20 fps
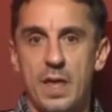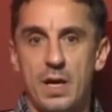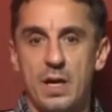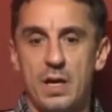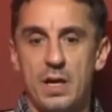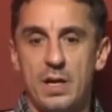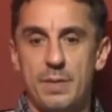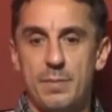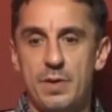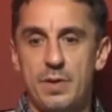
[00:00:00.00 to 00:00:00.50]

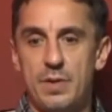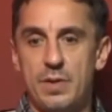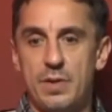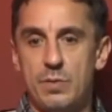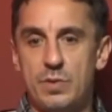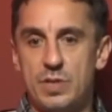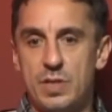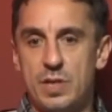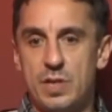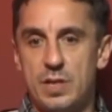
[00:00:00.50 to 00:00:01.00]
And there
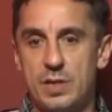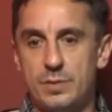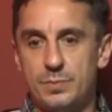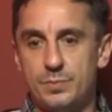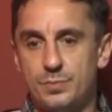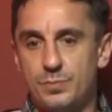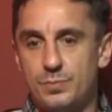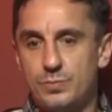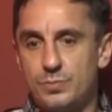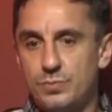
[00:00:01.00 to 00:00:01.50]
was an
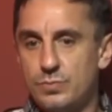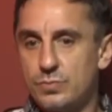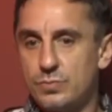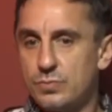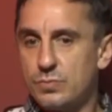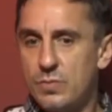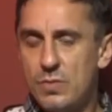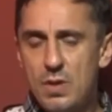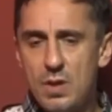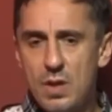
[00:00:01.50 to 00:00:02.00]

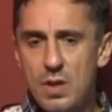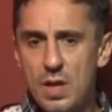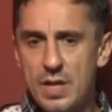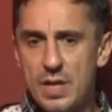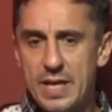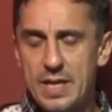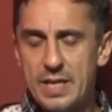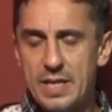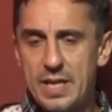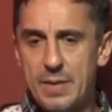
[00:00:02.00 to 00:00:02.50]

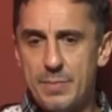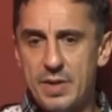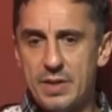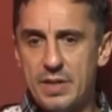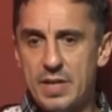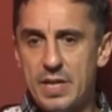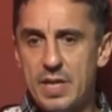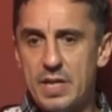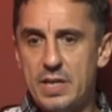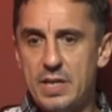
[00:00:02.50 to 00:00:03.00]
academic
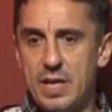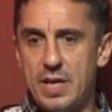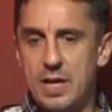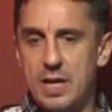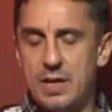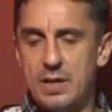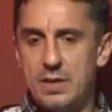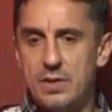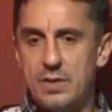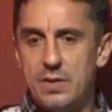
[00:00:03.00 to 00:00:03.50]
dean
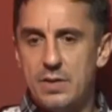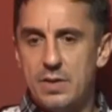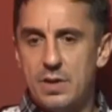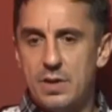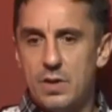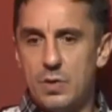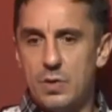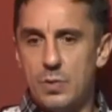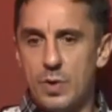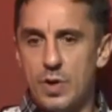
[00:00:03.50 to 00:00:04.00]
there
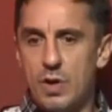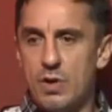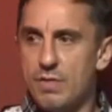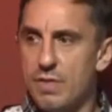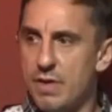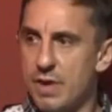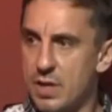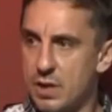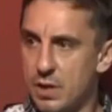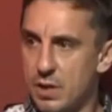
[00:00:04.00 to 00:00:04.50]
who we got
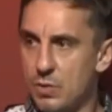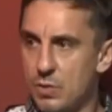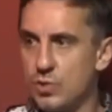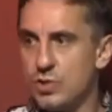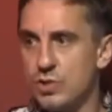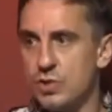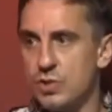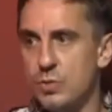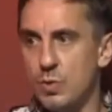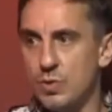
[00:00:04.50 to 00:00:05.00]
very
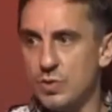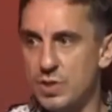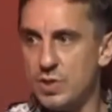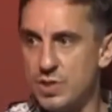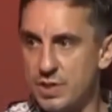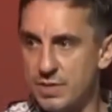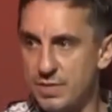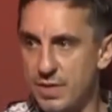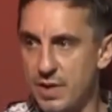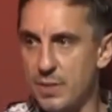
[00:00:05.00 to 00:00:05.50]
close to, wanted
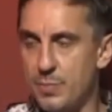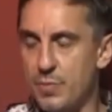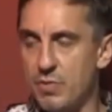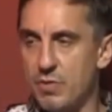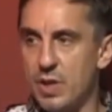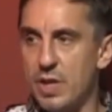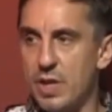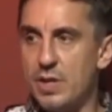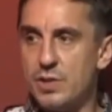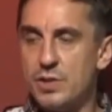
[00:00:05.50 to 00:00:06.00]
to develop a
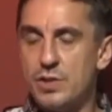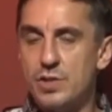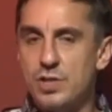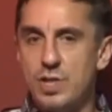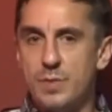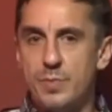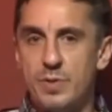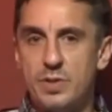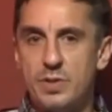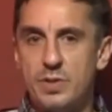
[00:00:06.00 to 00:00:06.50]

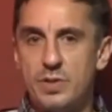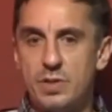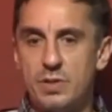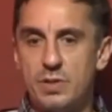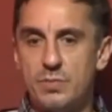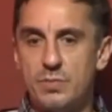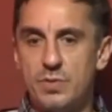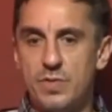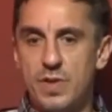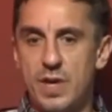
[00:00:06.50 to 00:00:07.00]
relationship in
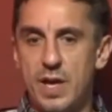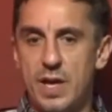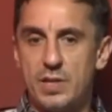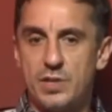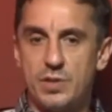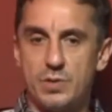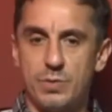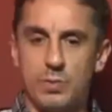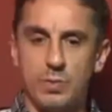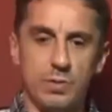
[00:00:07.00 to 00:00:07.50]
terms of the
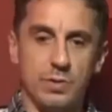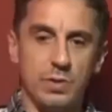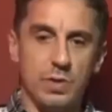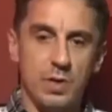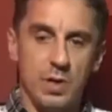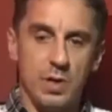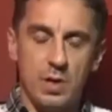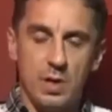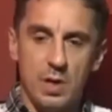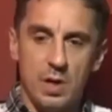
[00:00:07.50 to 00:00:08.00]
actual
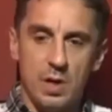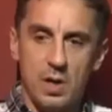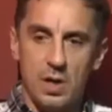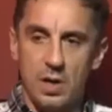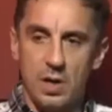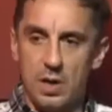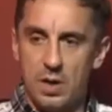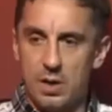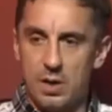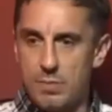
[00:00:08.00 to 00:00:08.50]

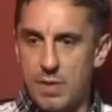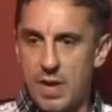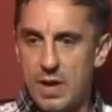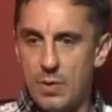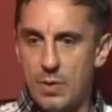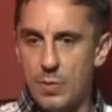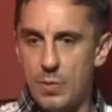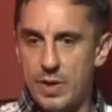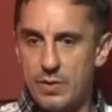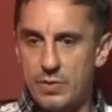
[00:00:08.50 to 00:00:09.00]

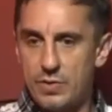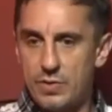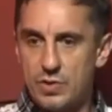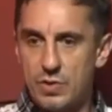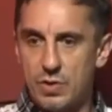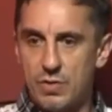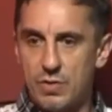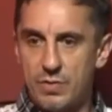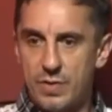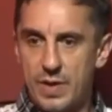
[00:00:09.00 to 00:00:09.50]
how we could
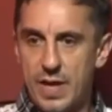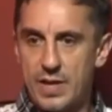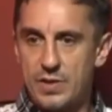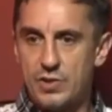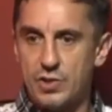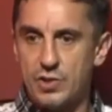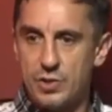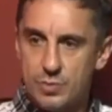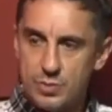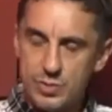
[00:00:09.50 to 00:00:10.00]
sort of get
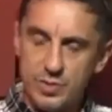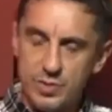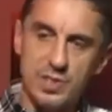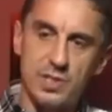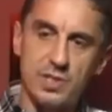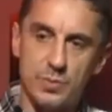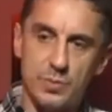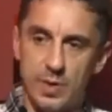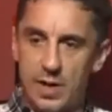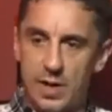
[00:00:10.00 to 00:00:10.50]
students
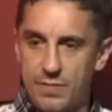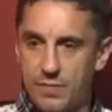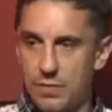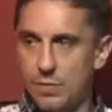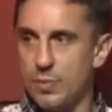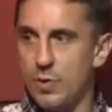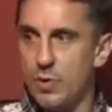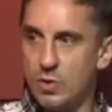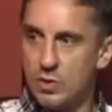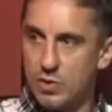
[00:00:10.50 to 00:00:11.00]
into our
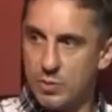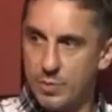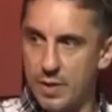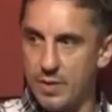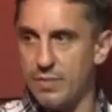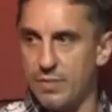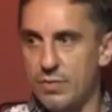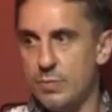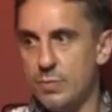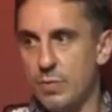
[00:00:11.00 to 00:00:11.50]
football club, how
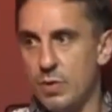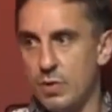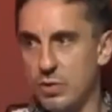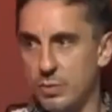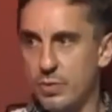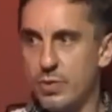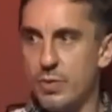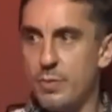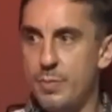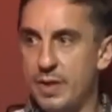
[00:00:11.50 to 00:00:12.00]
the football
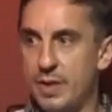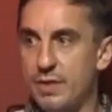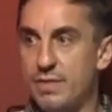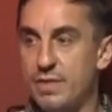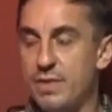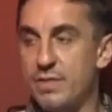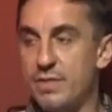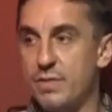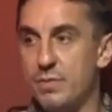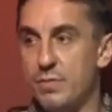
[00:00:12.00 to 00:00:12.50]
club could
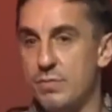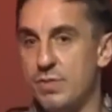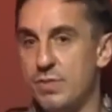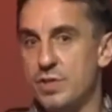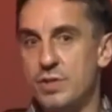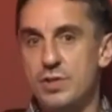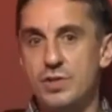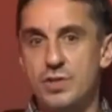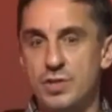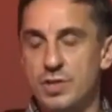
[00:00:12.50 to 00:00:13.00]
benefit from
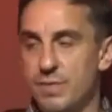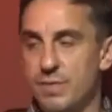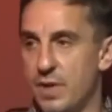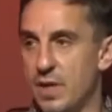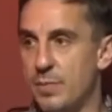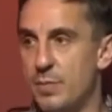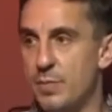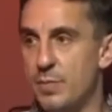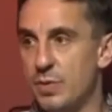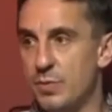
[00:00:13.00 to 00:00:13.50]
research and
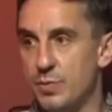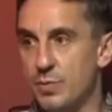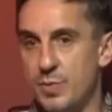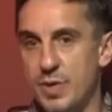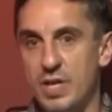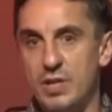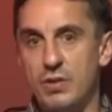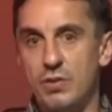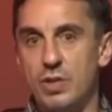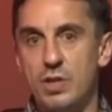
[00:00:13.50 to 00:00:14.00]
development that was
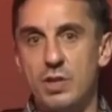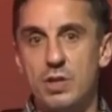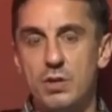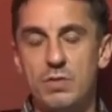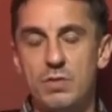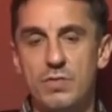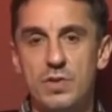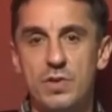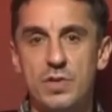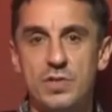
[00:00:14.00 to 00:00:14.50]
being done in the
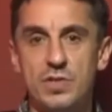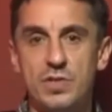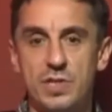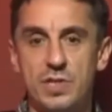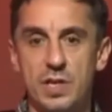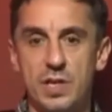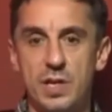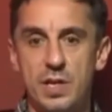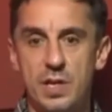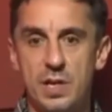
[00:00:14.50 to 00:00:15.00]

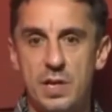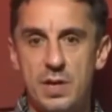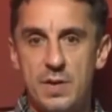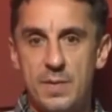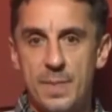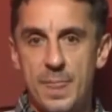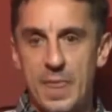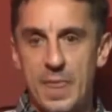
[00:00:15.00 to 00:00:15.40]
university. And